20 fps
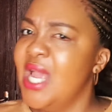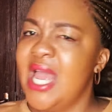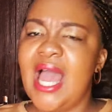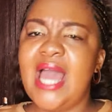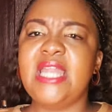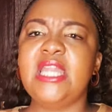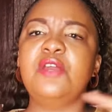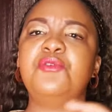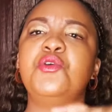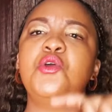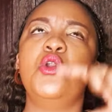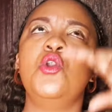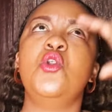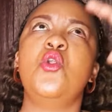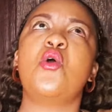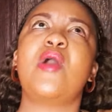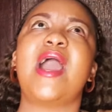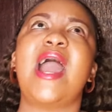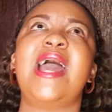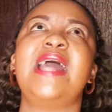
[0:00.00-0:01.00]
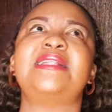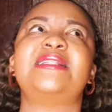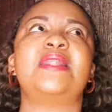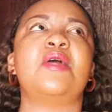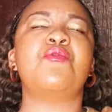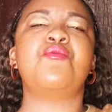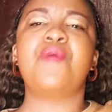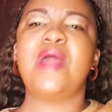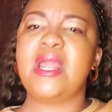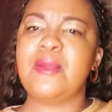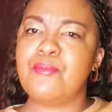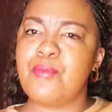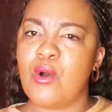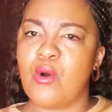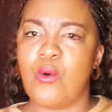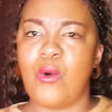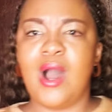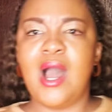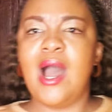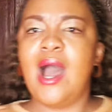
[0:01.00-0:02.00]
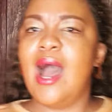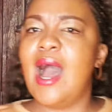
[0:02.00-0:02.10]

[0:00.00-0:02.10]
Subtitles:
And if you look at the rainbow,